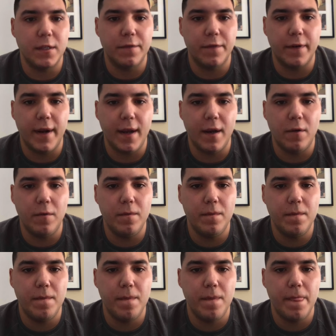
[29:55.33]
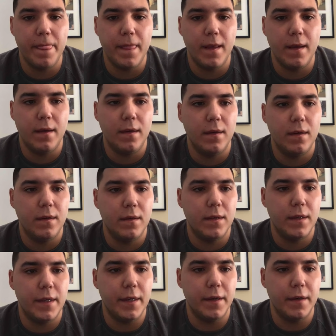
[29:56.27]
for now.
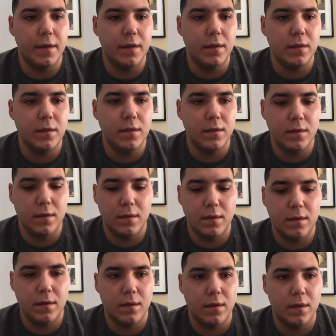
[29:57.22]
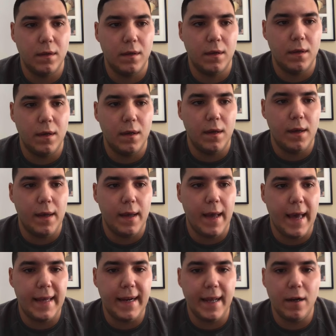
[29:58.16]
here.
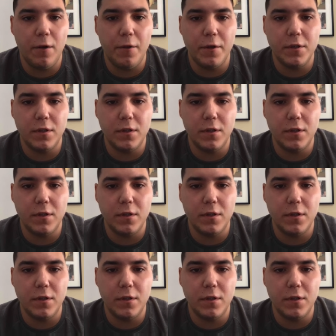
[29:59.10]
And I know there's